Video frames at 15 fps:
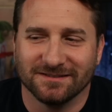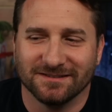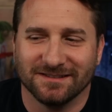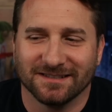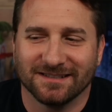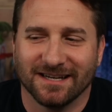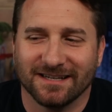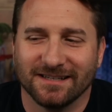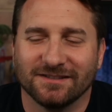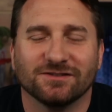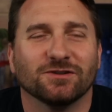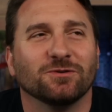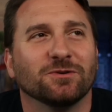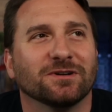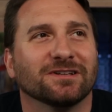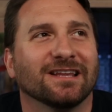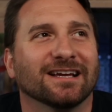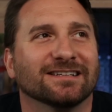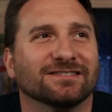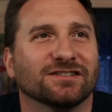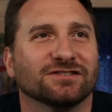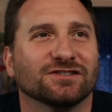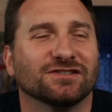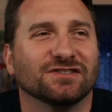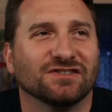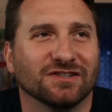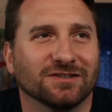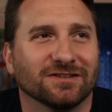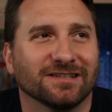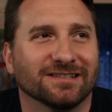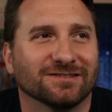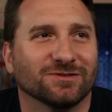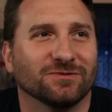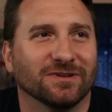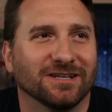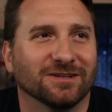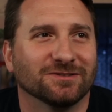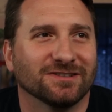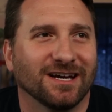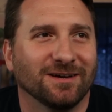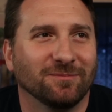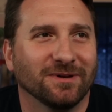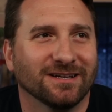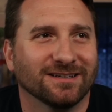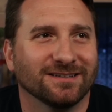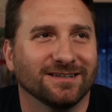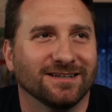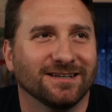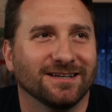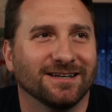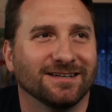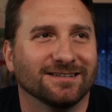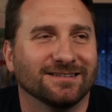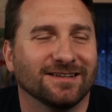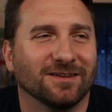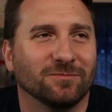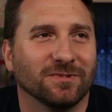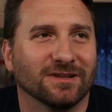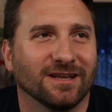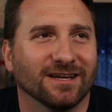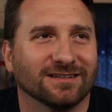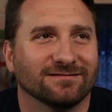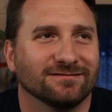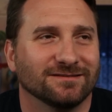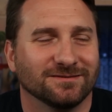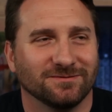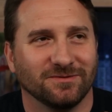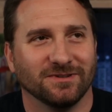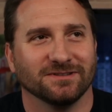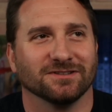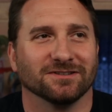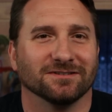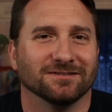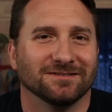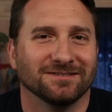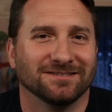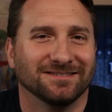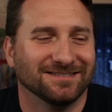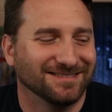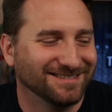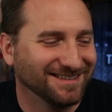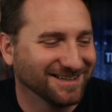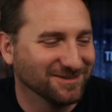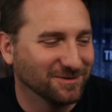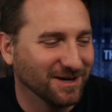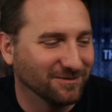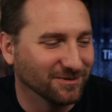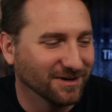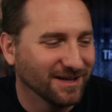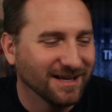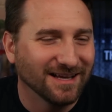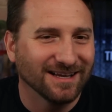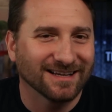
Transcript: this at TikTok. It's so weird. Like, it's such a serious video topic, to then be like filter, like whatever.